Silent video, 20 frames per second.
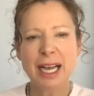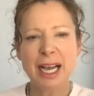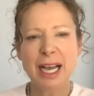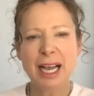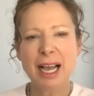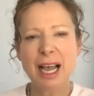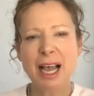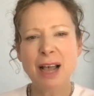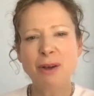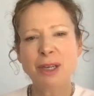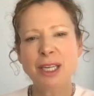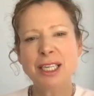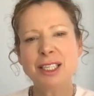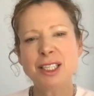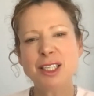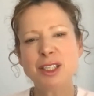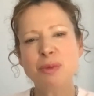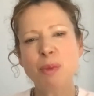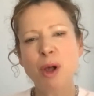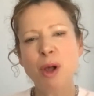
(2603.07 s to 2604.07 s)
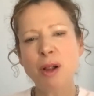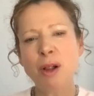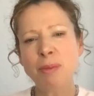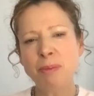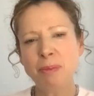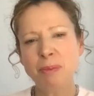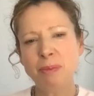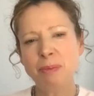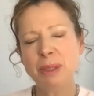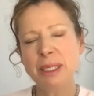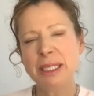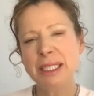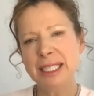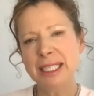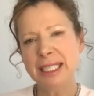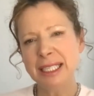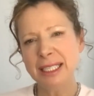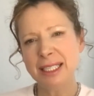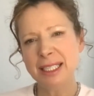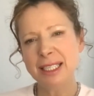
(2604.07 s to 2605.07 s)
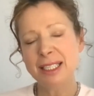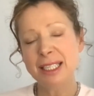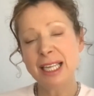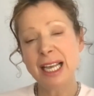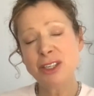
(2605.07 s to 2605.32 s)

How can a small businesses,